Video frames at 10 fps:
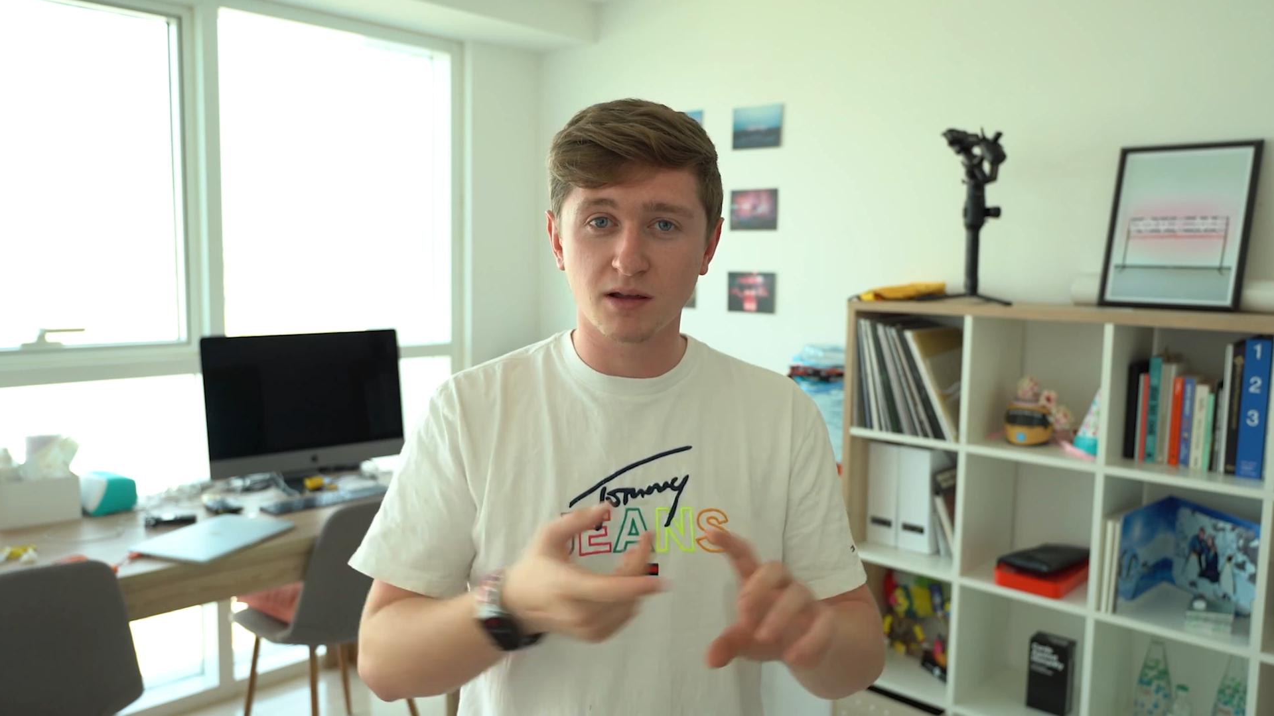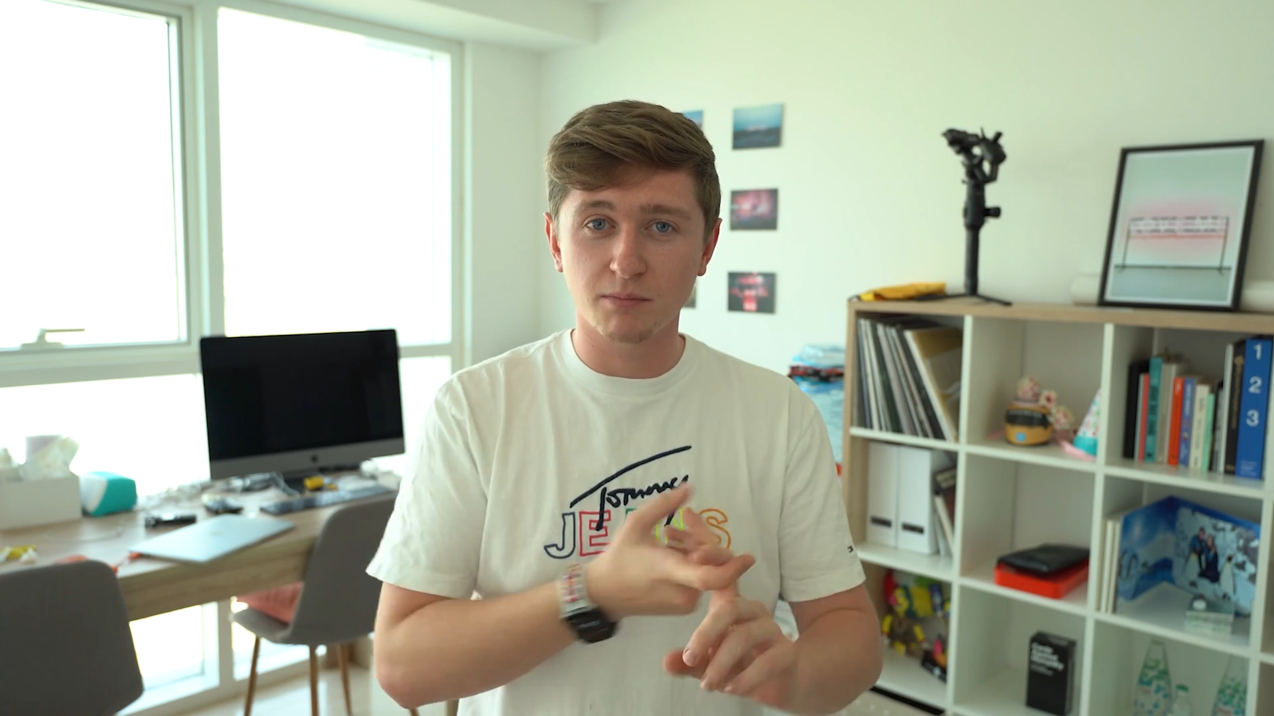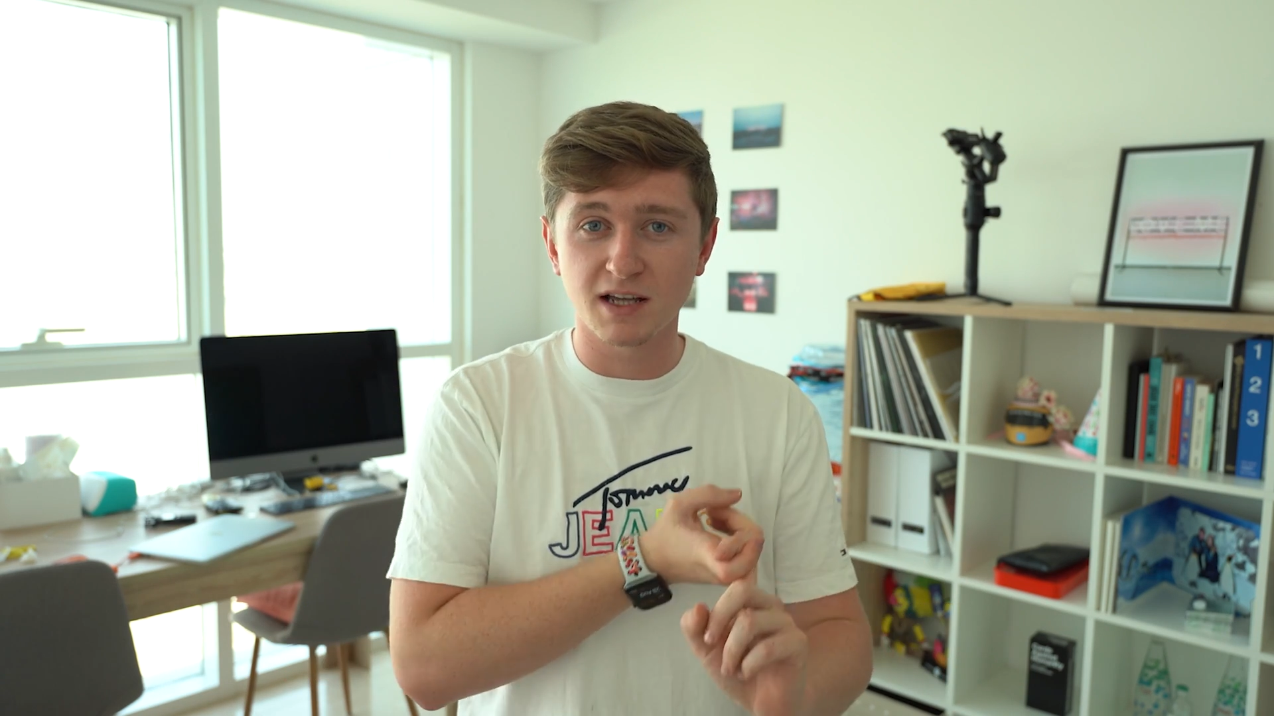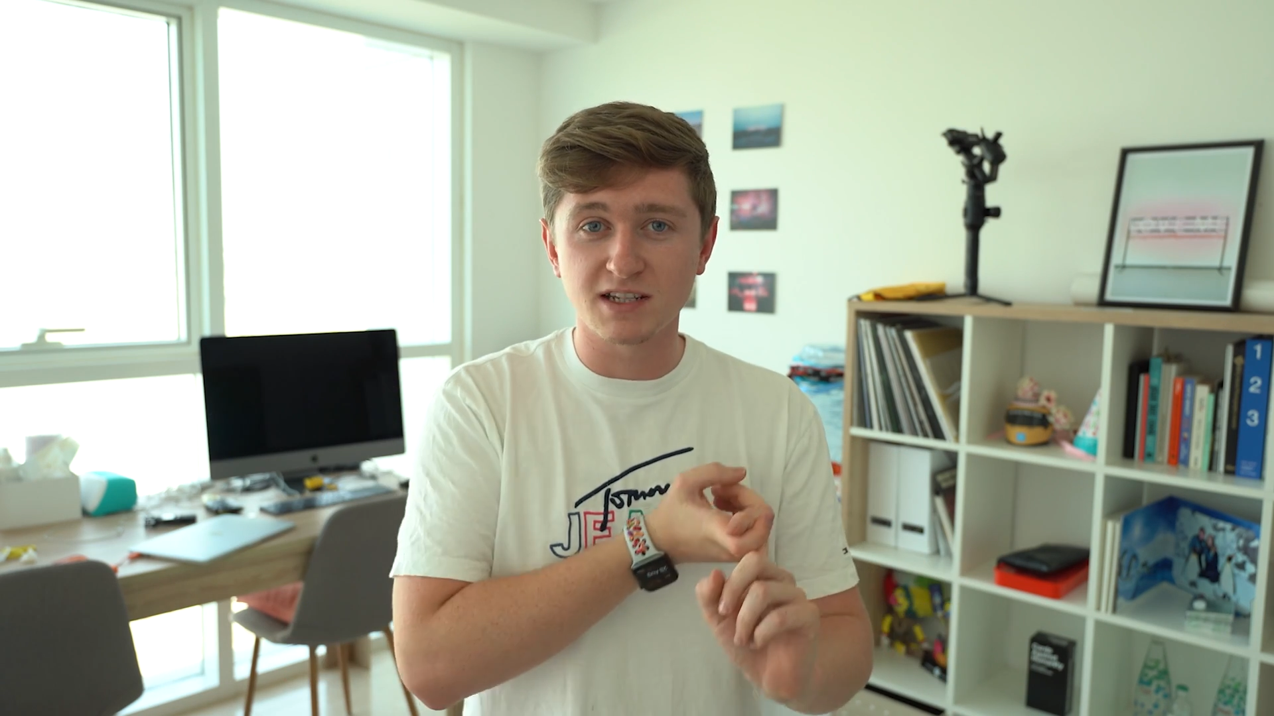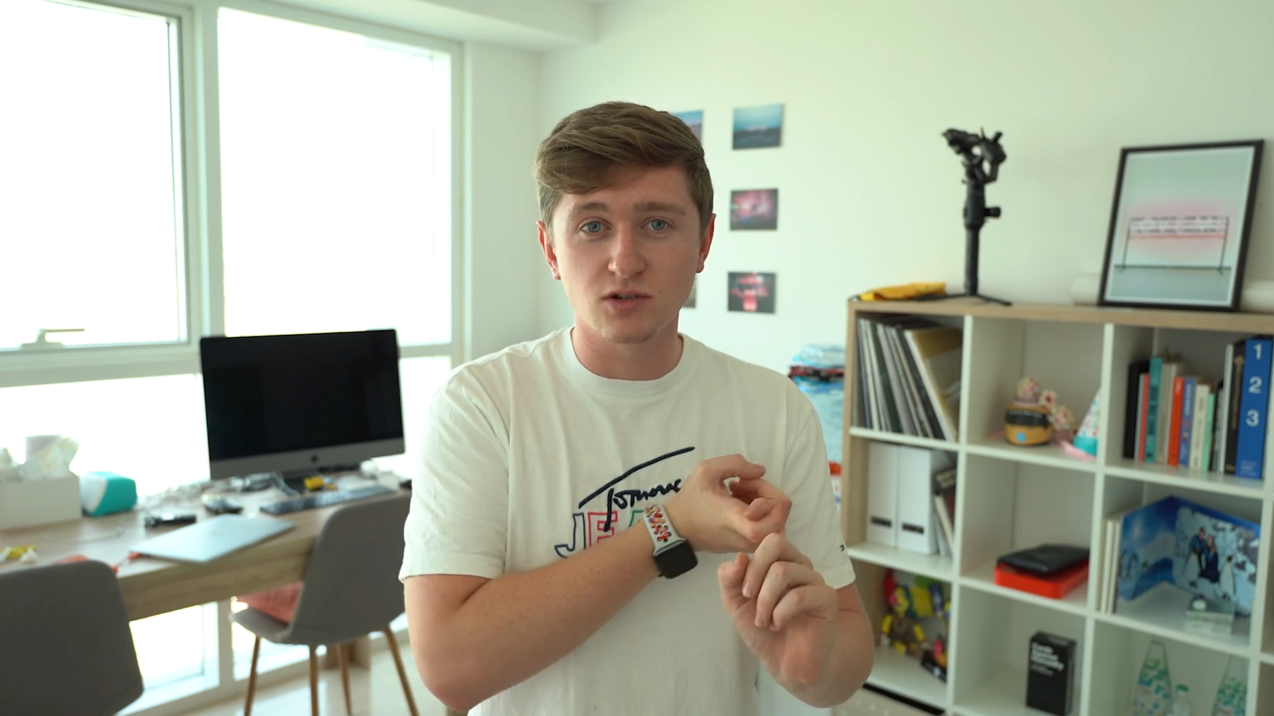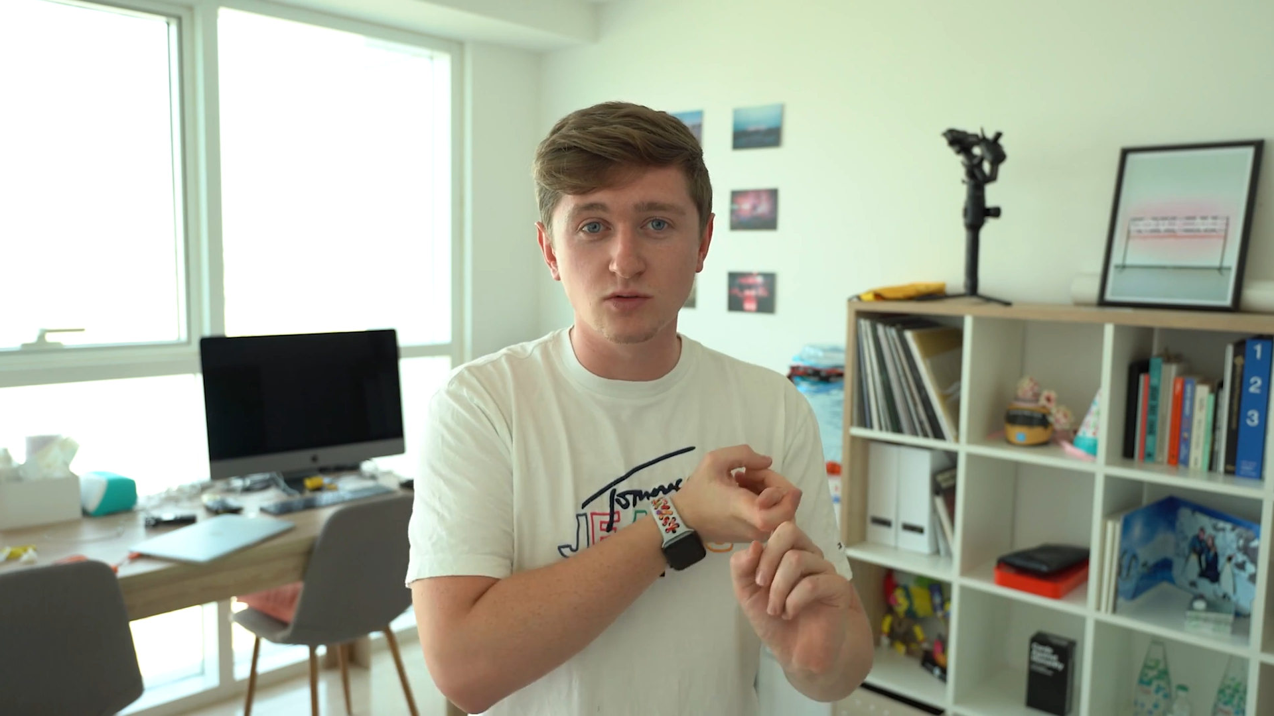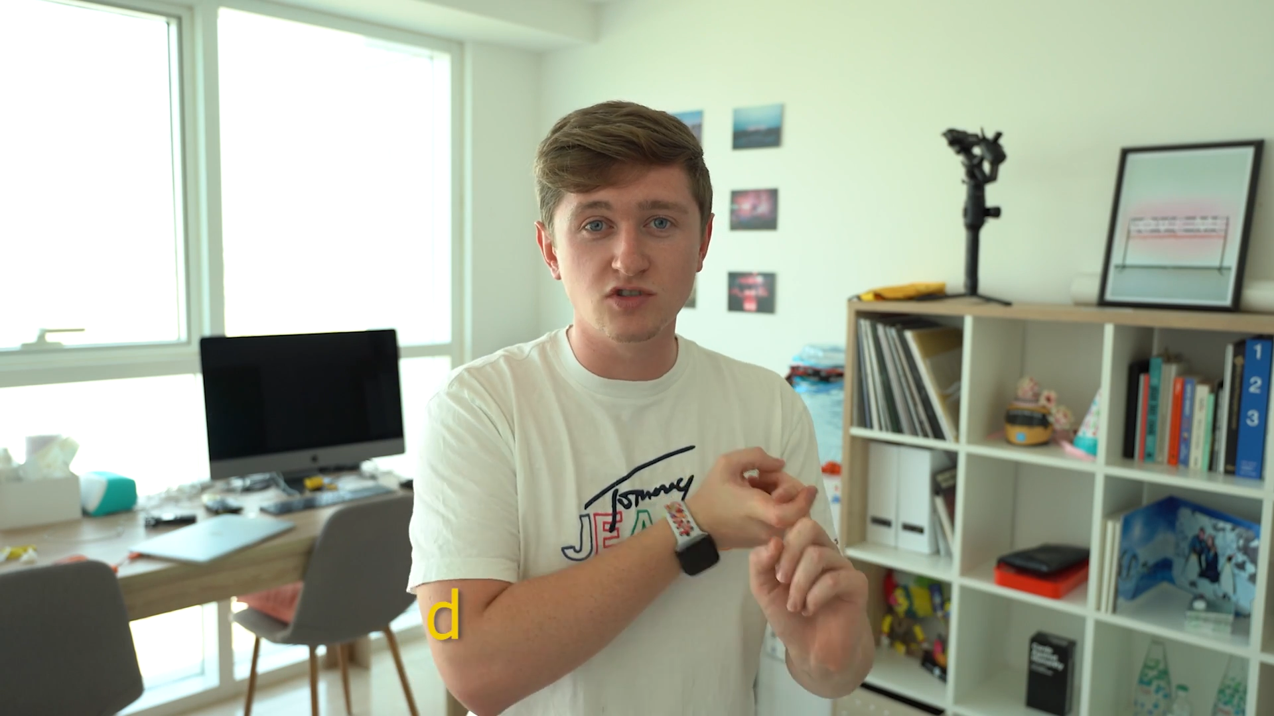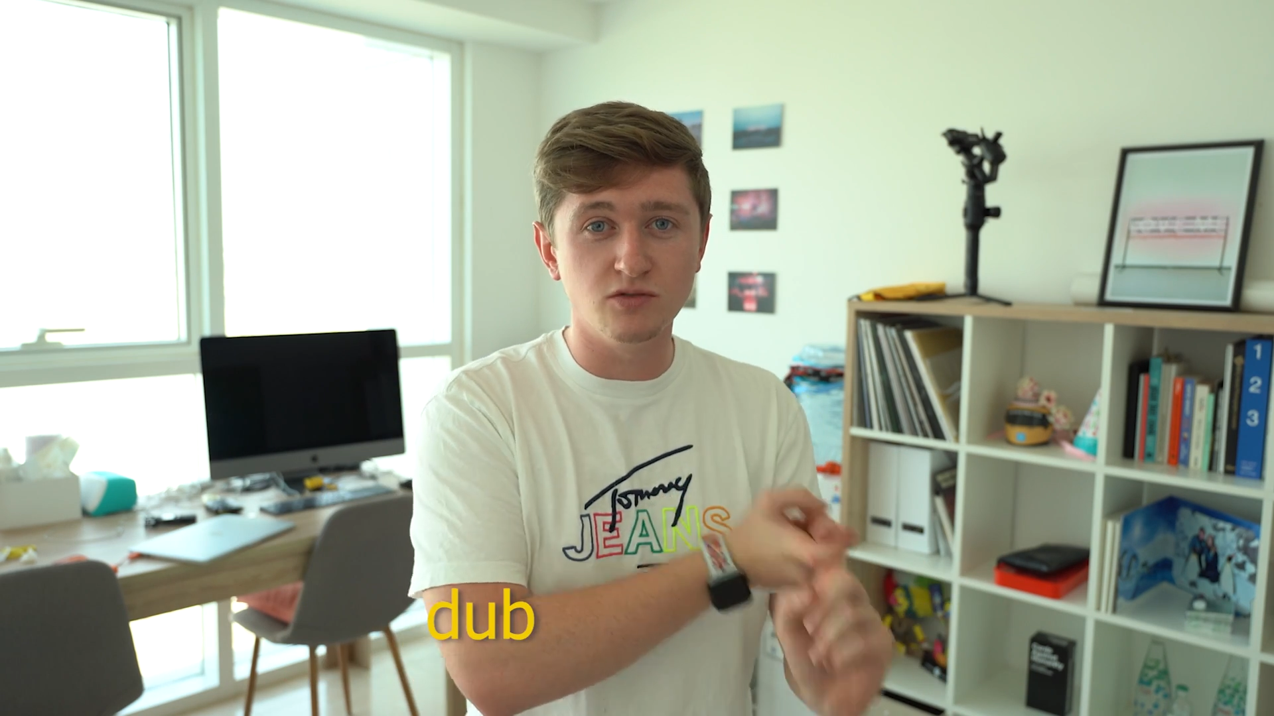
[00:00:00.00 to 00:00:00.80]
place called